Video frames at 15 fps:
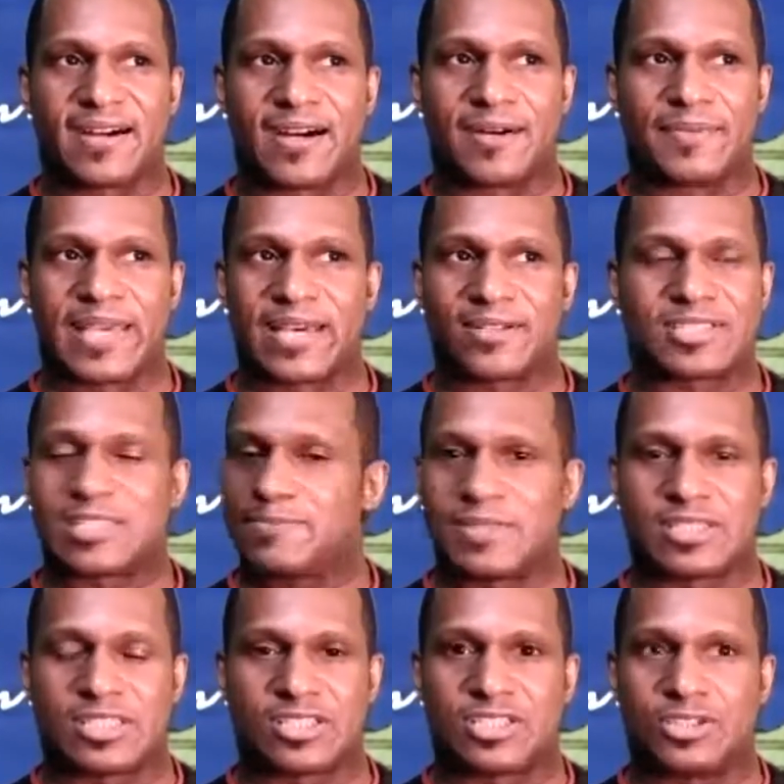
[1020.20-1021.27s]

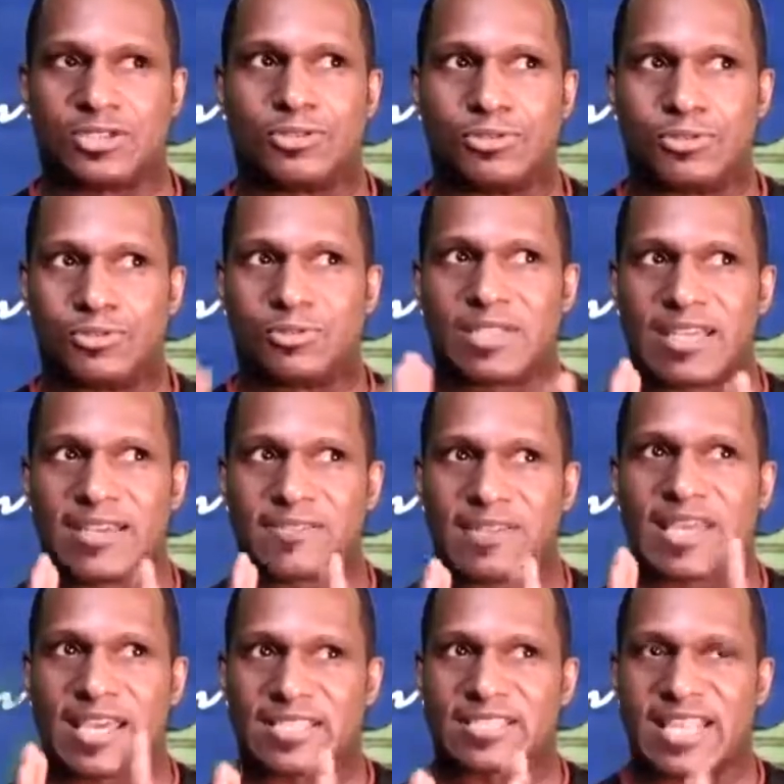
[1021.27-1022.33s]
LGBTQ
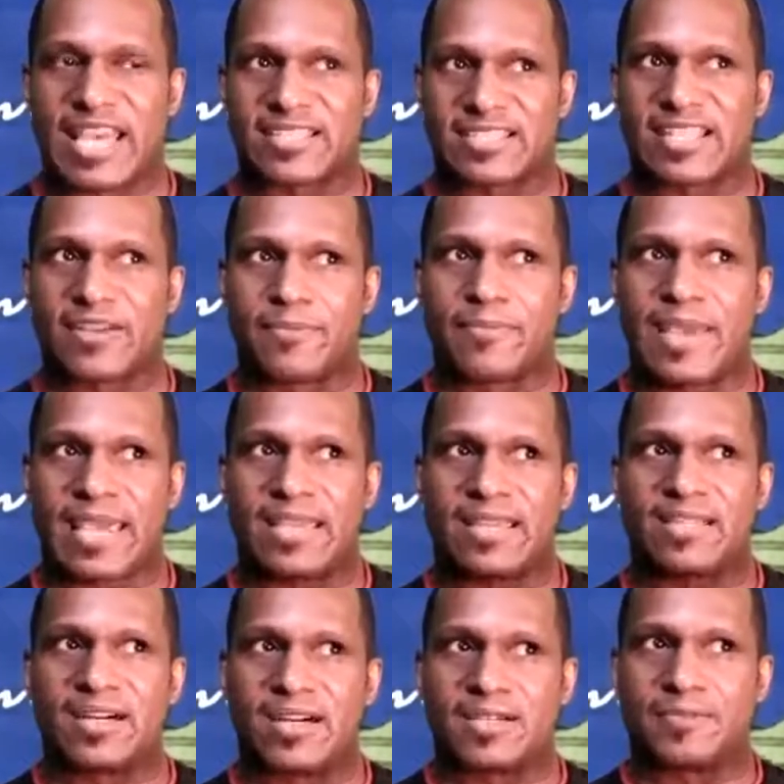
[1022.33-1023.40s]
as their main
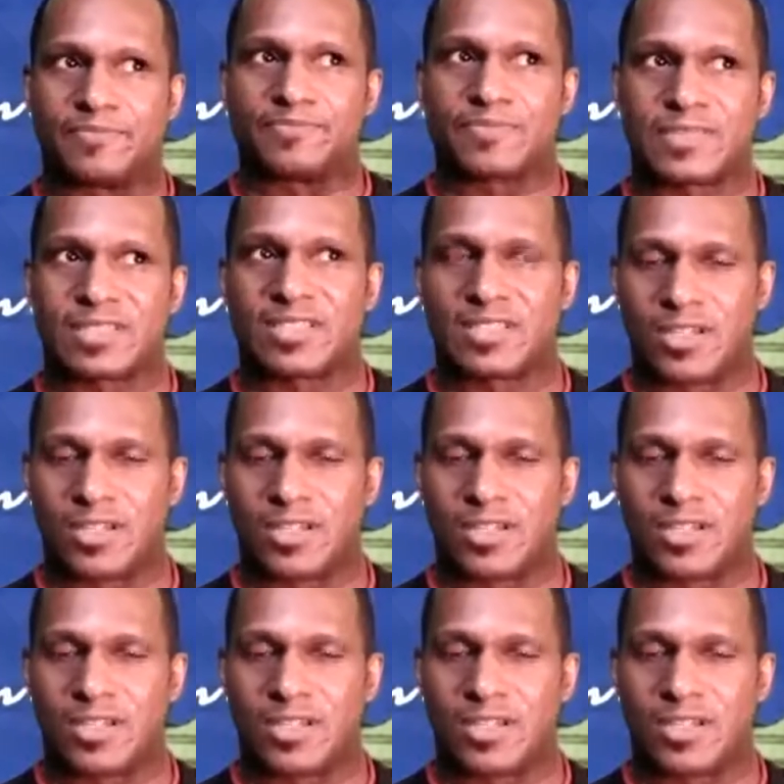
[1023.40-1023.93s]
we